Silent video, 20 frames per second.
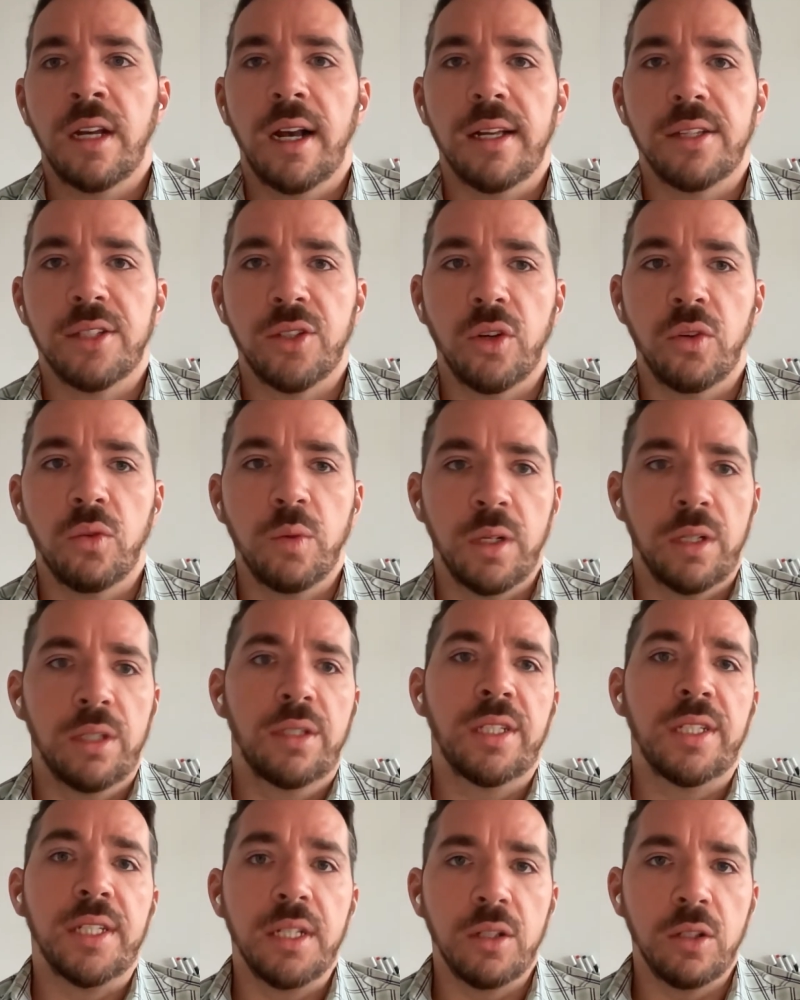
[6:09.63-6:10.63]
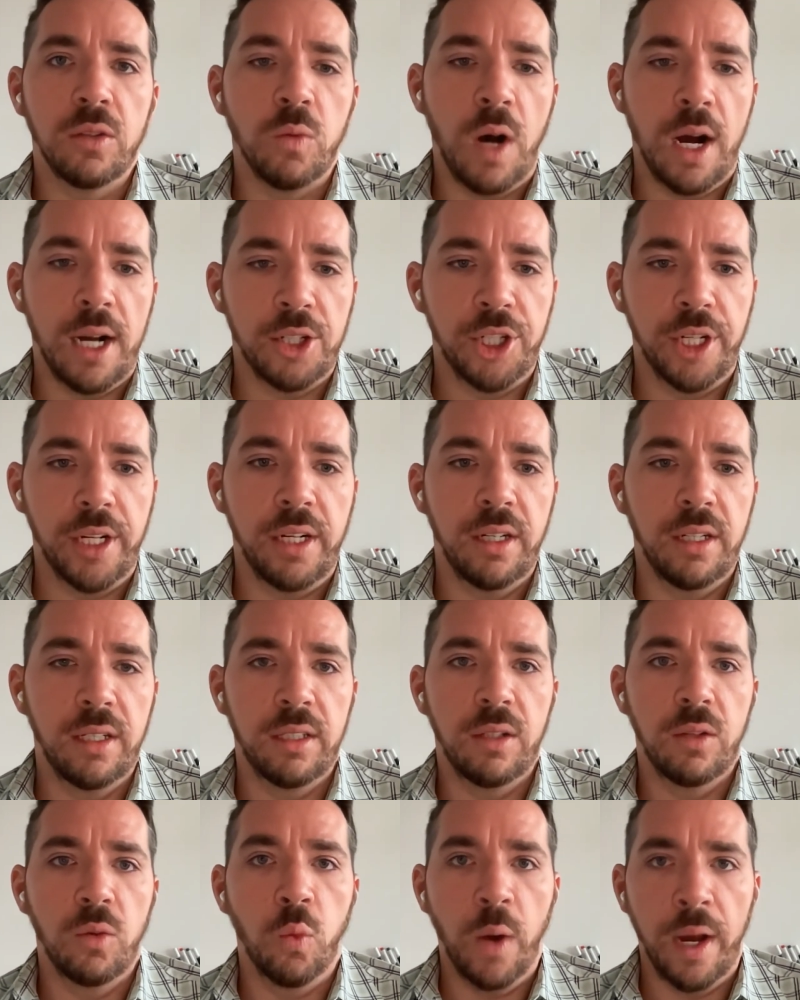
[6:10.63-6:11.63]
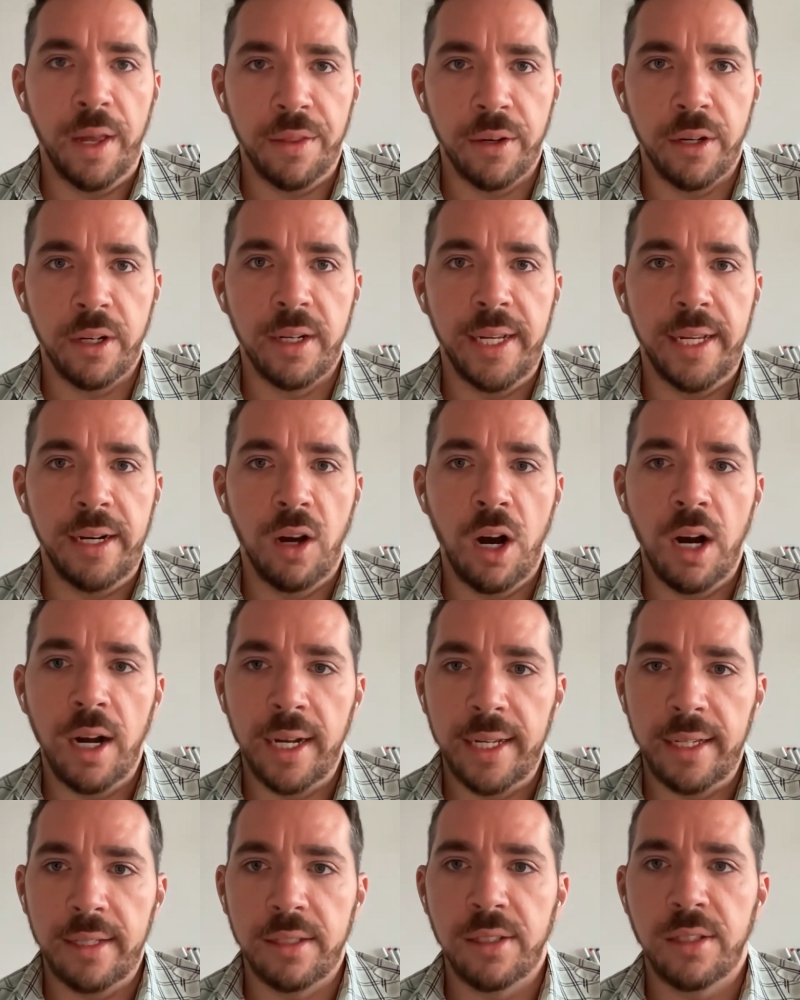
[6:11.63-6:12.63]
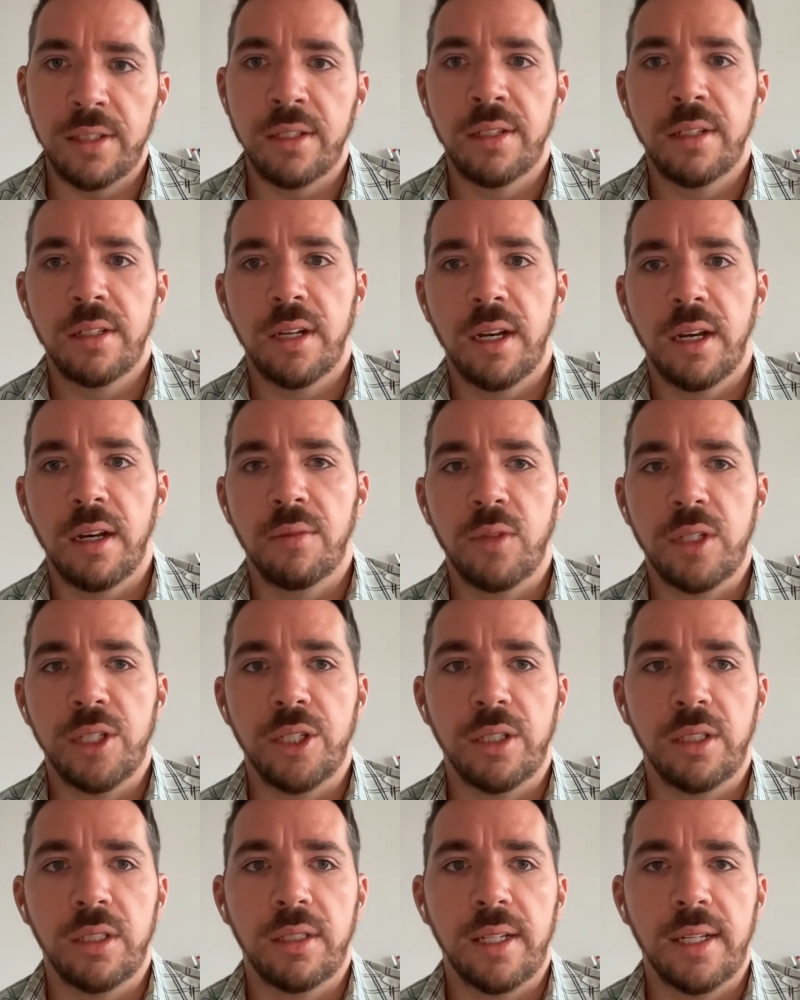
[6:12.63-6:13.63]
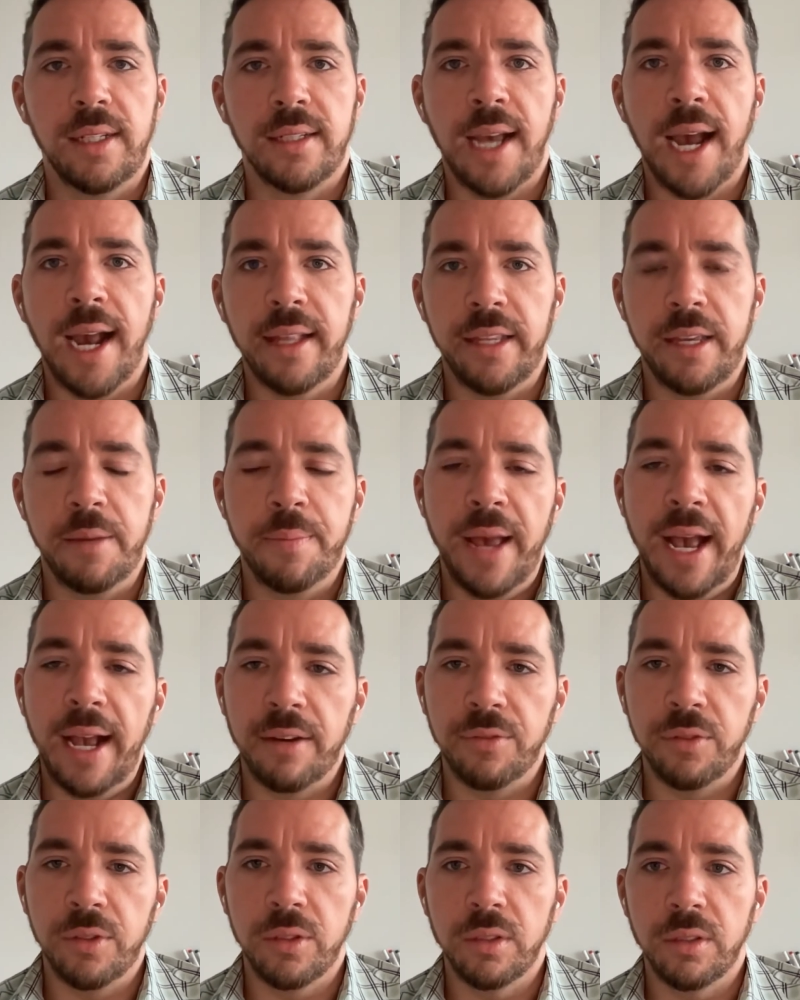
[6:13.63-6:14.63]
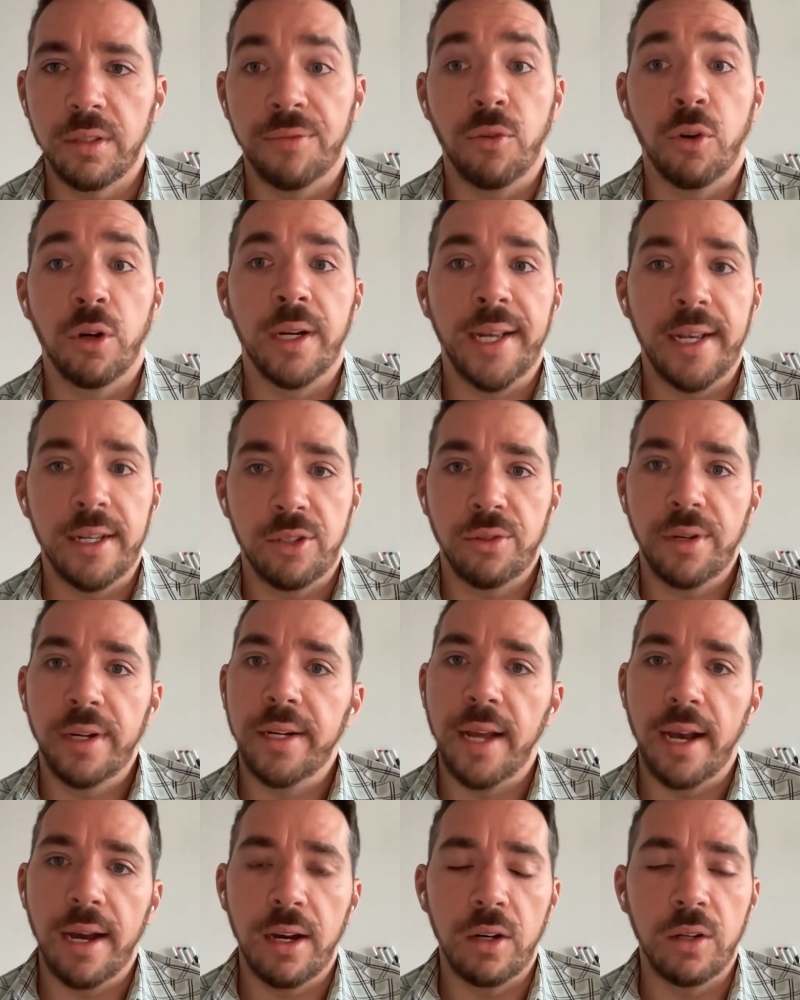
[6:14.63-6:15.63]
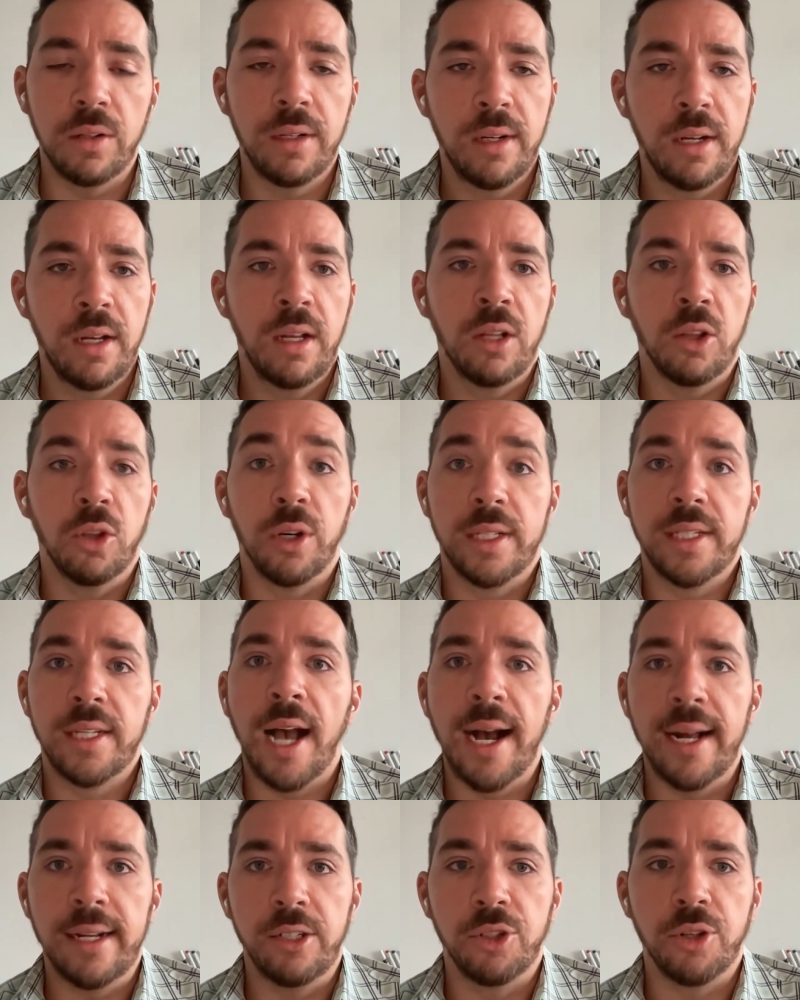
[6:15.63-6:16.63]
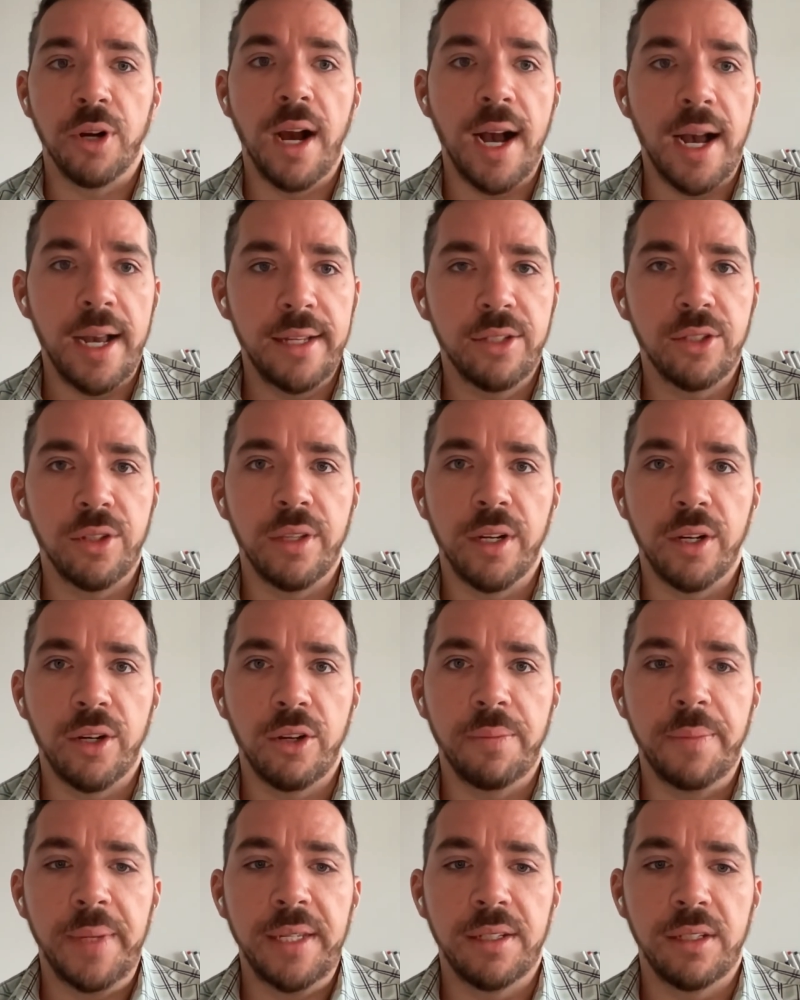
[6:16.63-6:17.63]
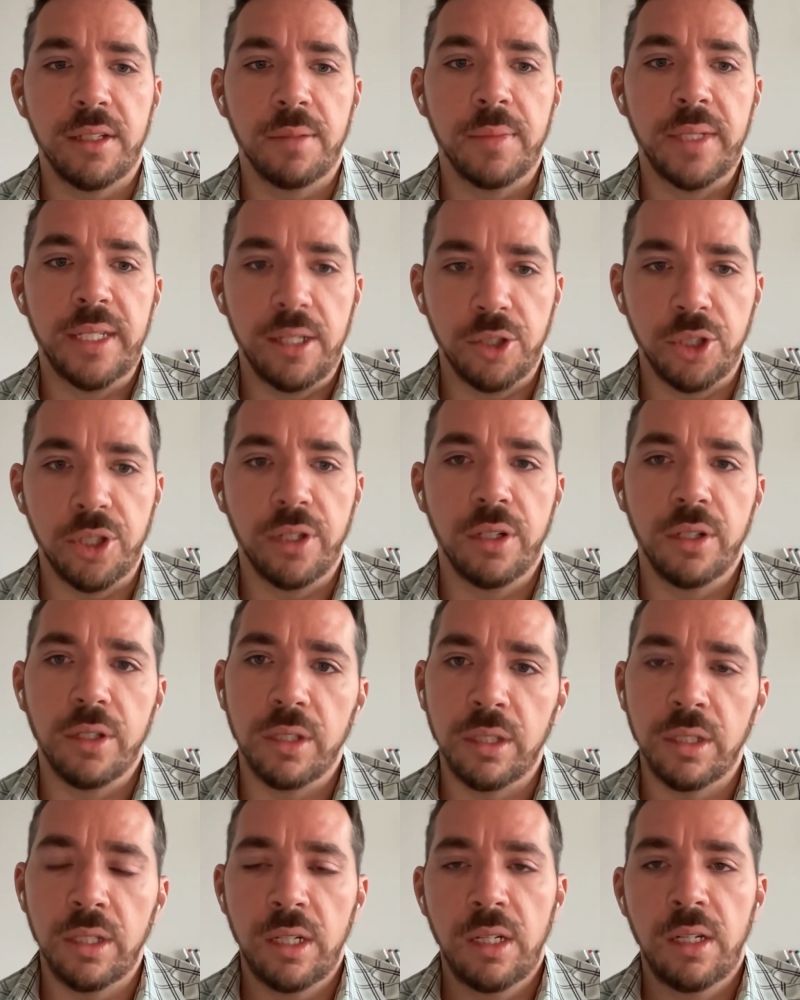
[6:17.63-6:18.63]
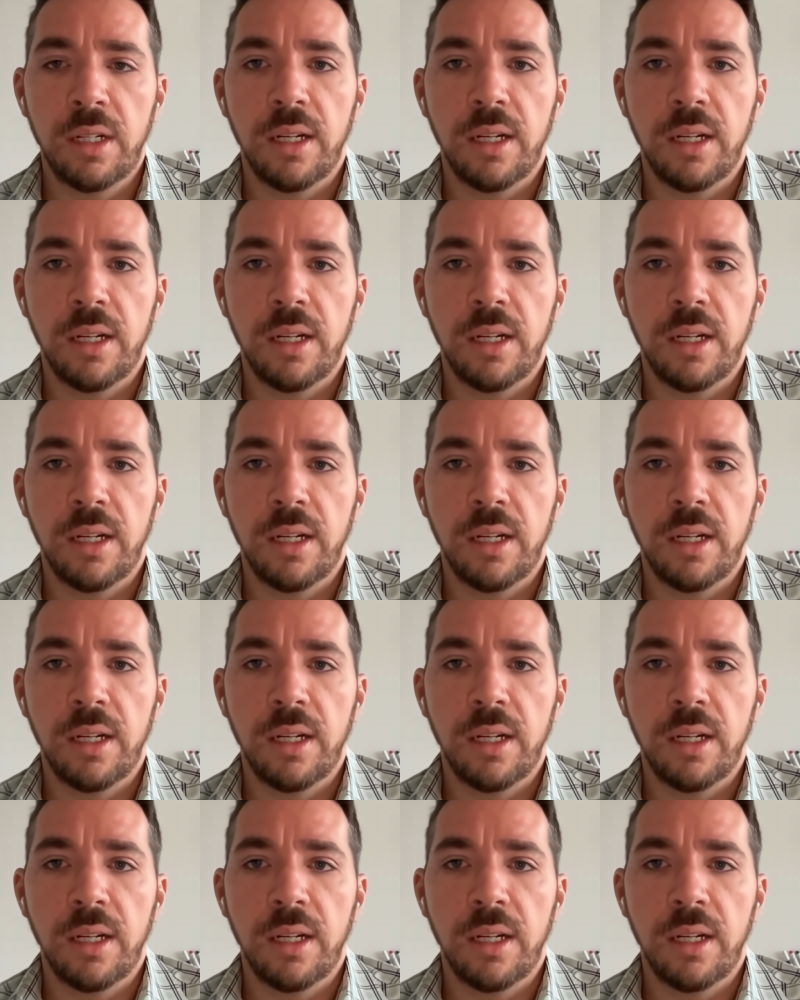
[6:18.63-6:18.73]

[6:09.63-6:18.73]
So we're still watching weather in August, which is highly impactful. The forecast right now looks hot and dry, so there could be some additional